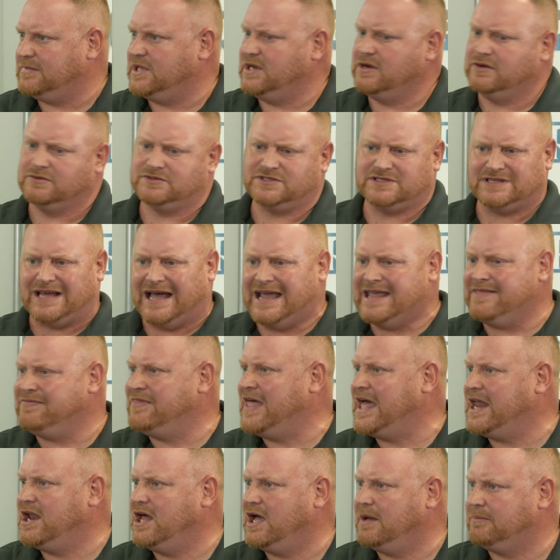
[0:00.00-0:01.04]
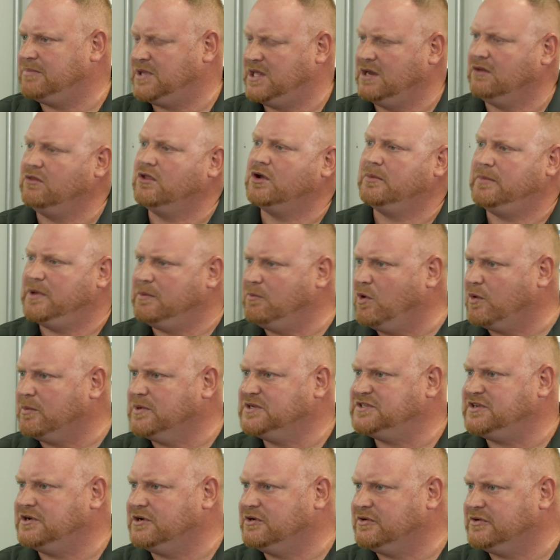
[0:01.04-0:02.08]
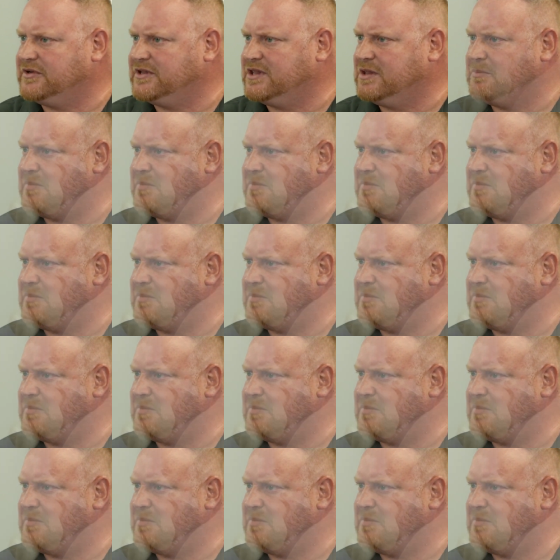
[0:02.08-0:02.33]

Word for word: You know, tighten that up, get a little bit more material to